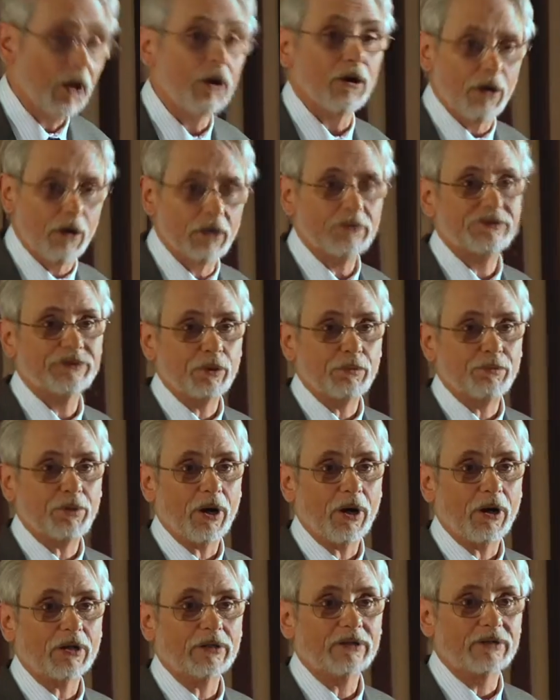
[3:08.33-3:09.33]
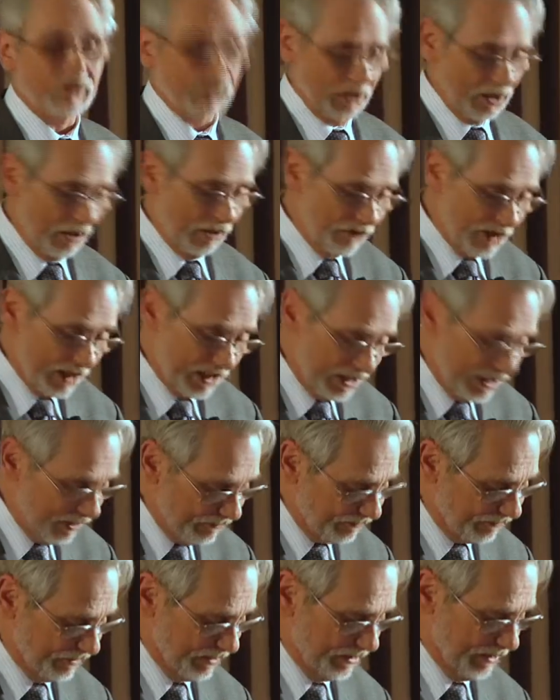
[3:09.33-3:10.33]
are also part of the
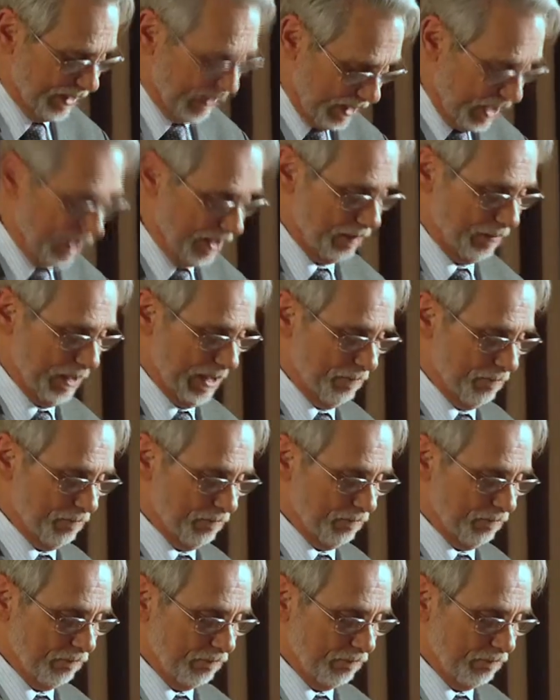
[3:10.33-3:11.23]
gift economy.